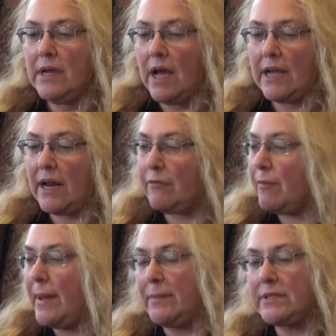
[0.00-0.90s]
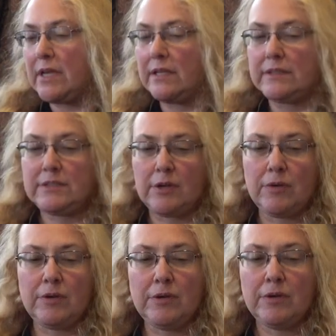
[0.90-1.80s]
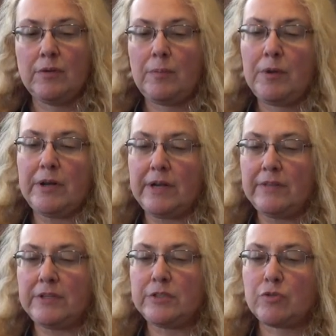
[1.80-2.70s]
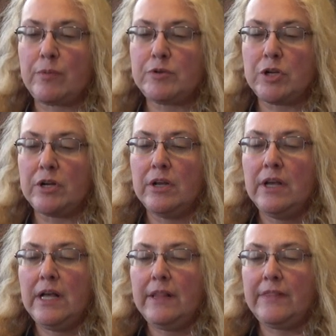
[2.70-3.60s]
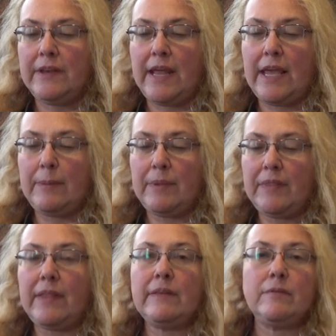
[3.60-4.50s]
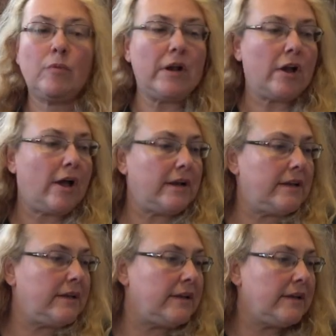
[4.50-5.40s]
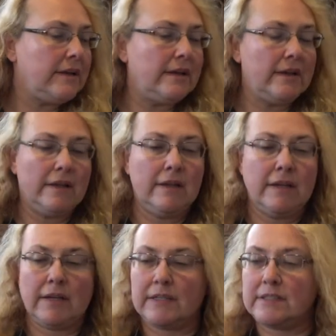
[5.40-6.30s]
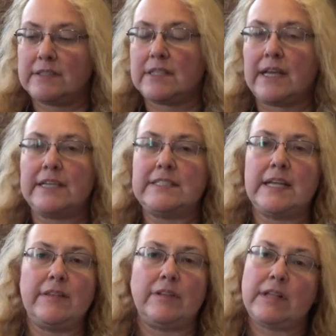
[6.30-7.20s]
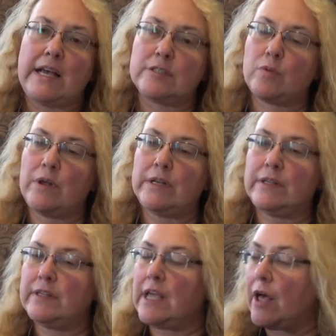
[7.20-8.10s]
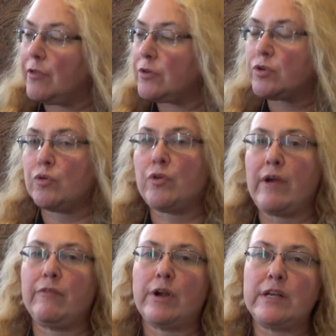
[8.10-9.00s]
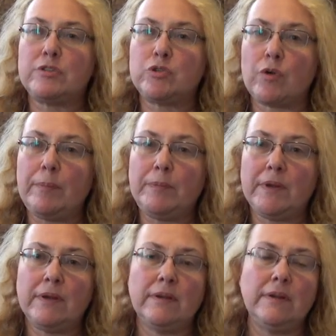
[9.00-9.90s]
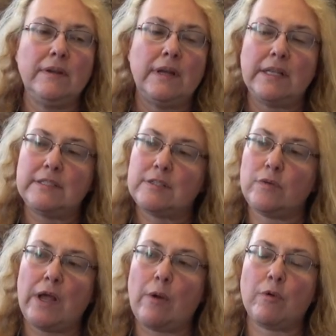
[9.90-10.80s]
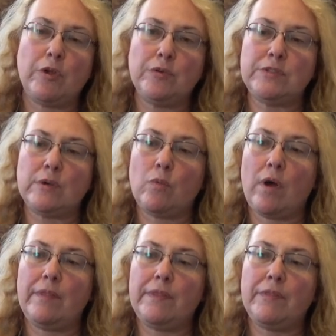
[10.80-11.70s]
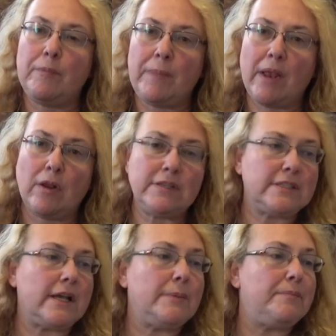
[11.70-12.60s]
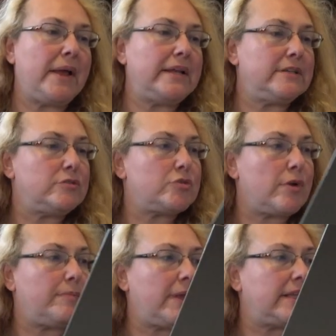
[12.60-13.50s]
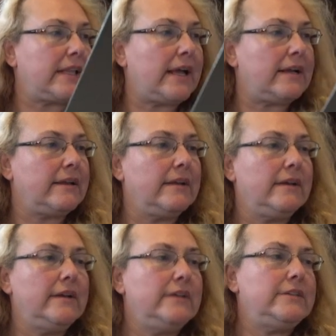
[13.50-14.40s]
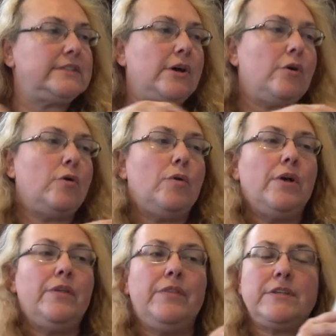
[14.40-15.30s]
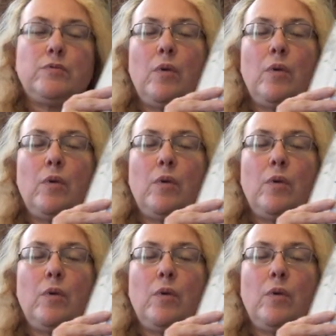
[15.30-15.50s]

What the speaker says: I got it from Amazon, so I'll put it in the description, the name and then whatnot. Because like I said in the last one, the other screwdriver got stripped, and so now we're using one that the metal isn't going to bend and strip like that. So this